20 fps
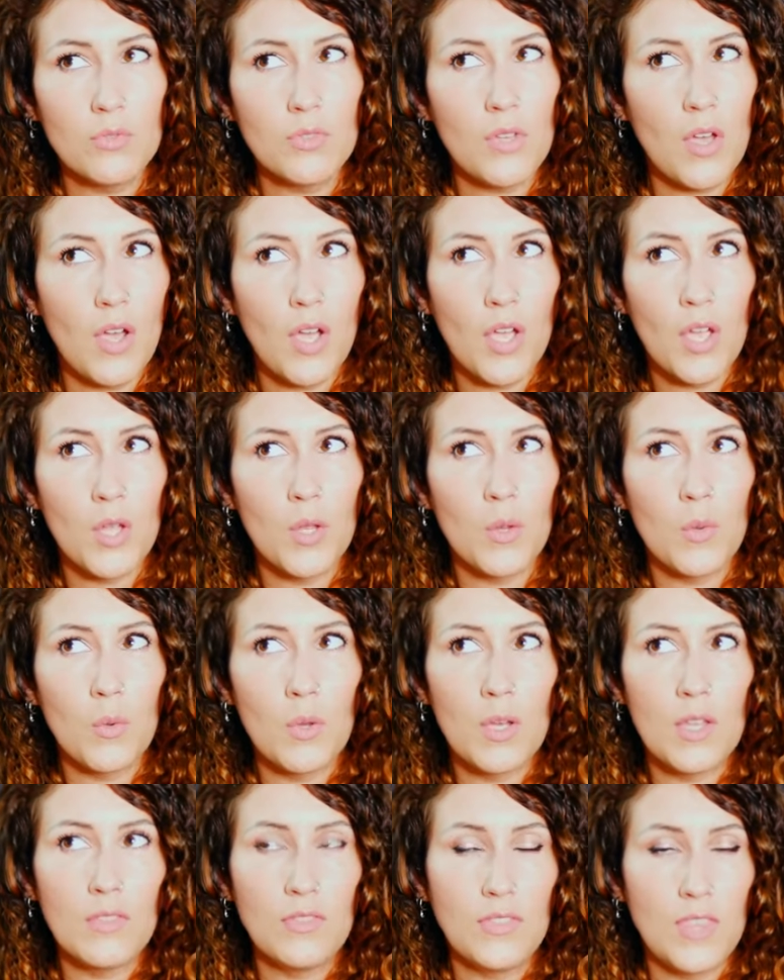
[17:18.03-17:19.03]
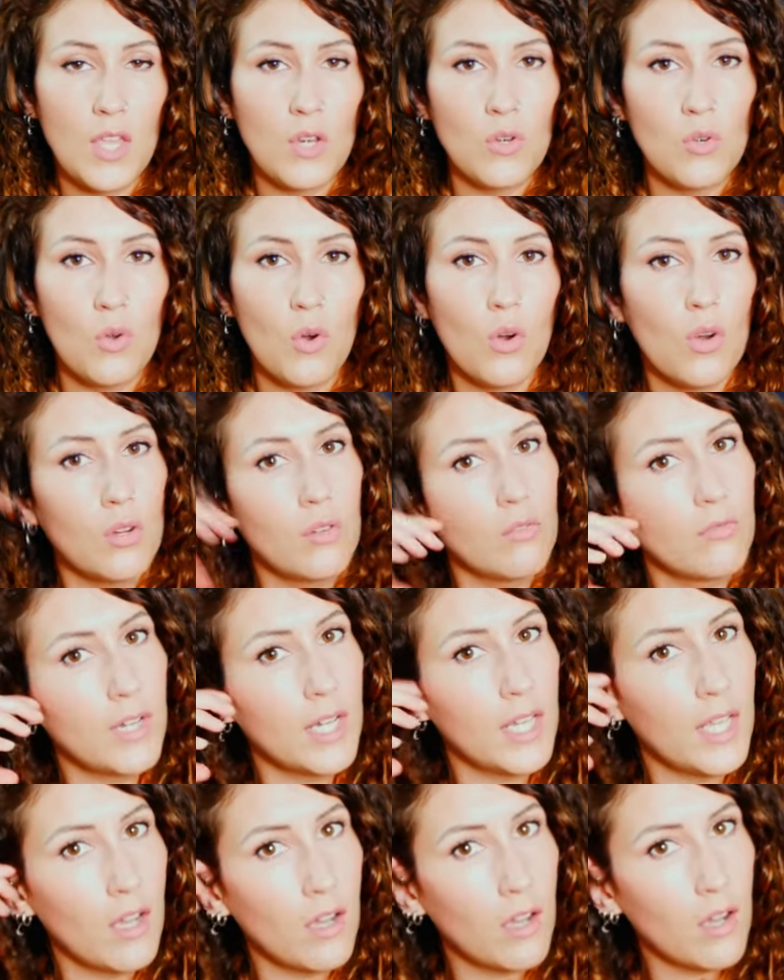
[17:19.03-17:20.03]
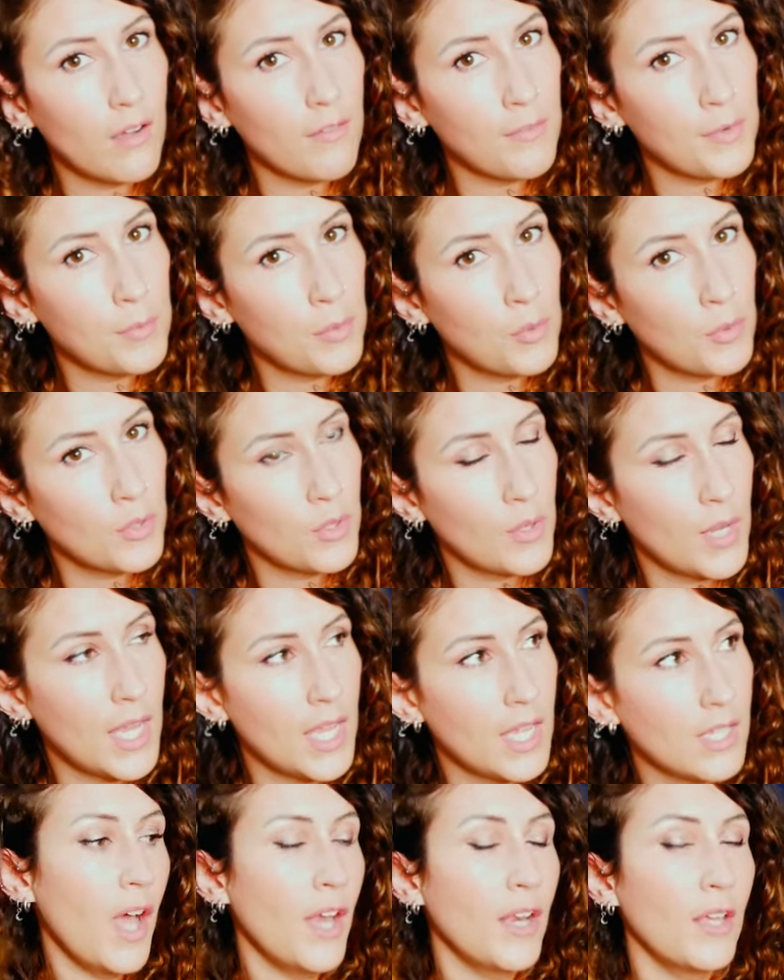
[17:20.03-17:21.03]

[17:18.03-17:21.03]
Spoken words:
so they're not really uncomfortable on your ears.